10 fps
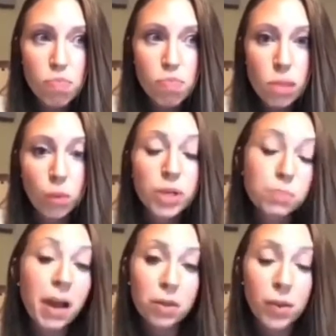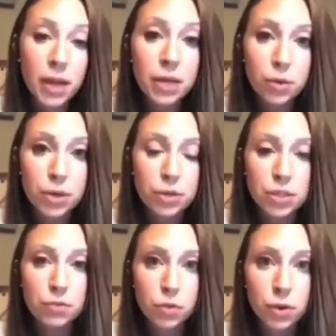Which, by the way, I know a nurse
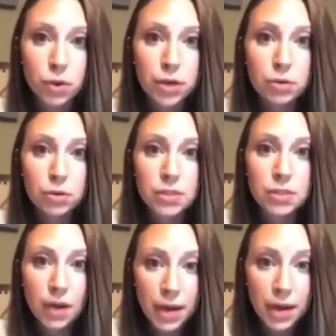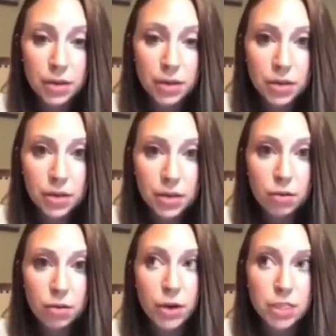in Florida who was fired
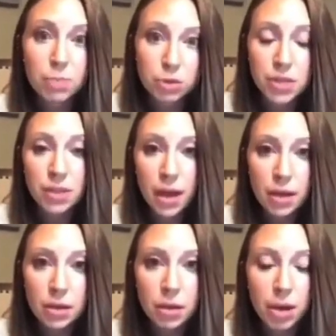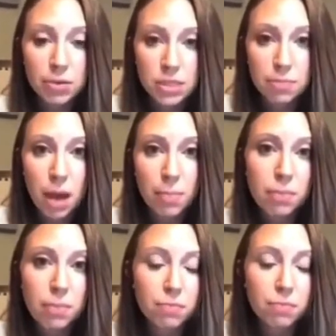for exposing that about CPAP
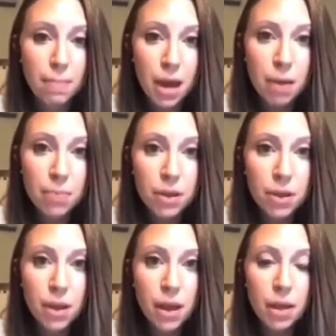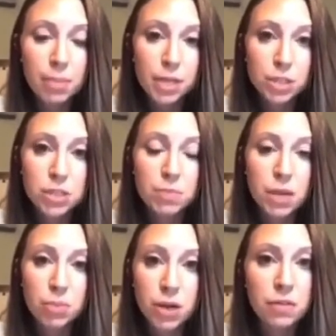and BiPAP and patients being
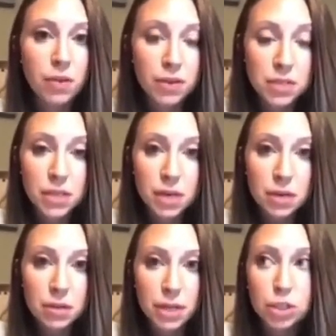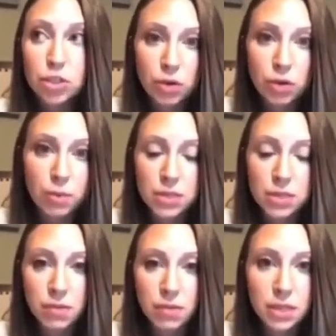put on the ventilator, like straight away to the
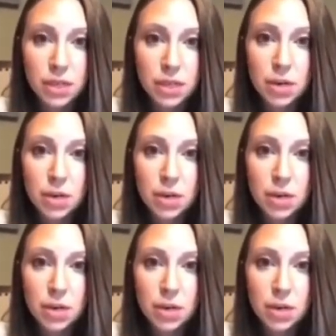ventilator,